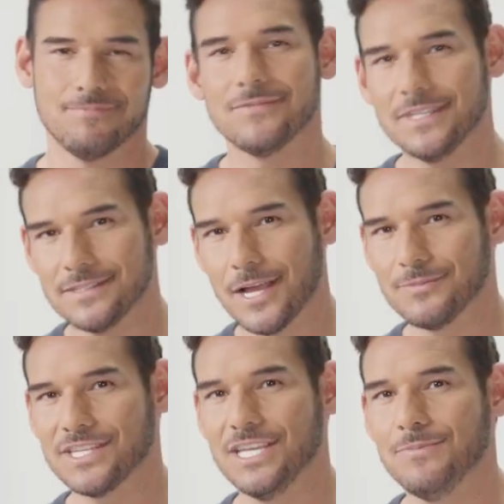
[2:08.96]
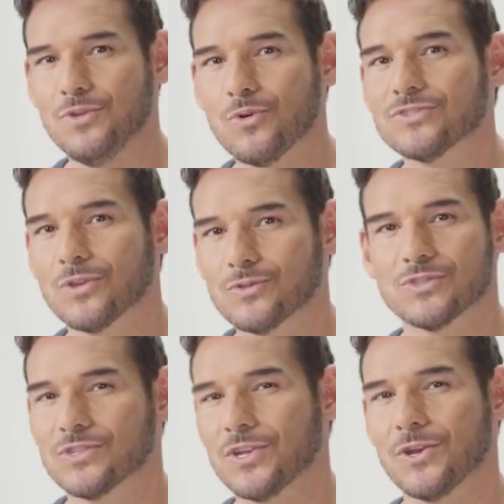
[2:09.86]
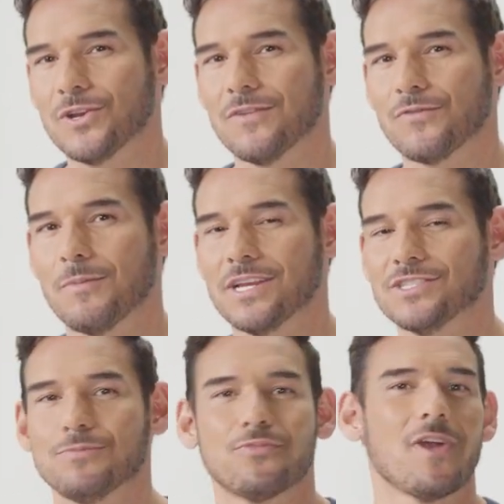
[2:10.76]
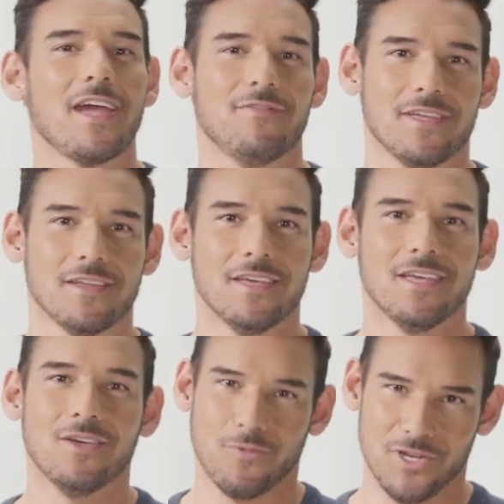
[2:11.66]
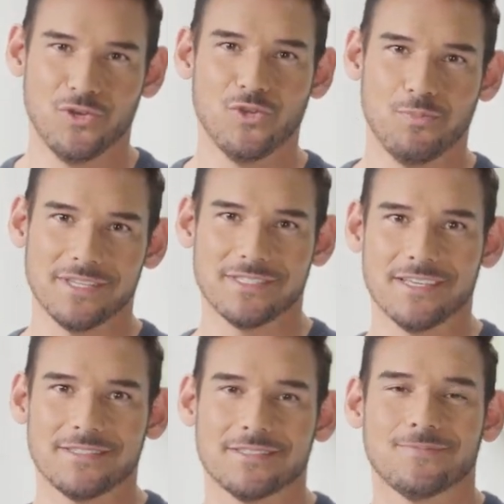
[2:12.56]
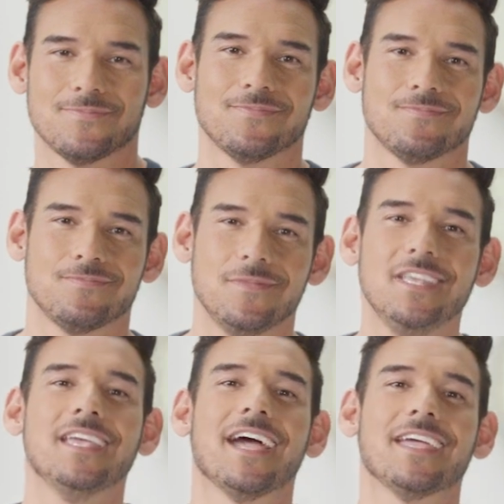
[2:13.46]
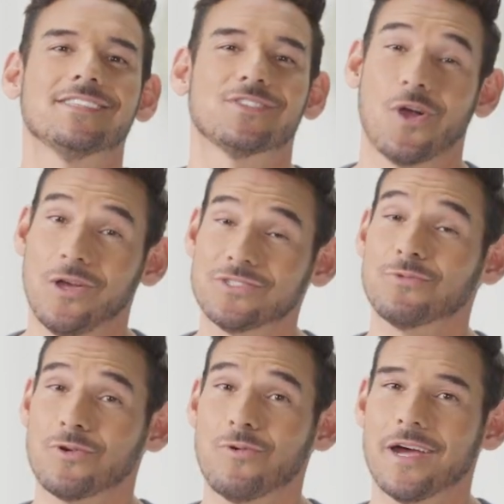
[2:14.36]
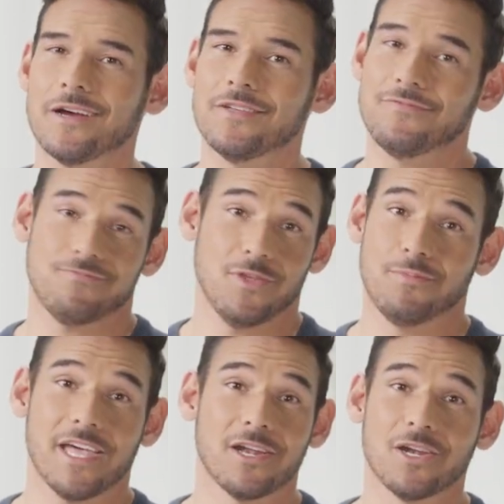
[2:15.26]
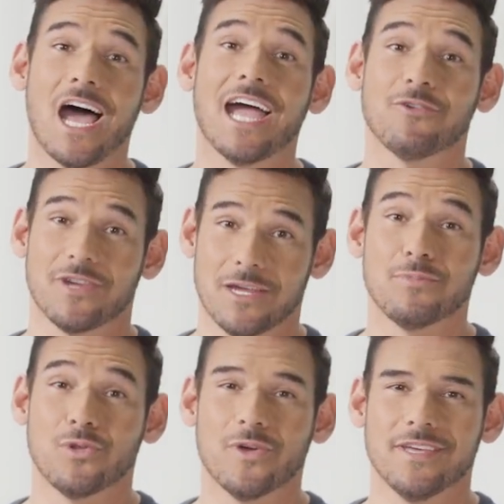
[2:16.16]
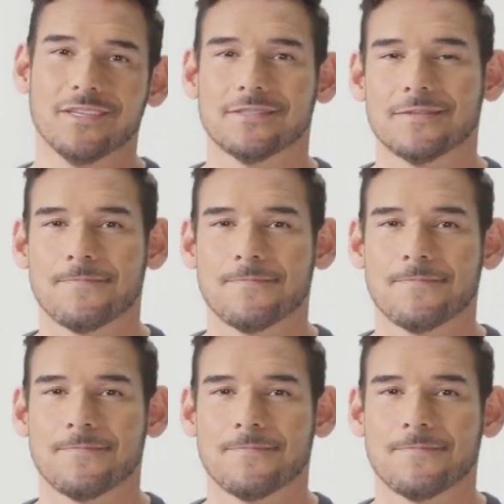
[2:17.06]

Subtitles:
This helps keep your Social Security information private when you do business. EINs are also required if you plan on hiring employees.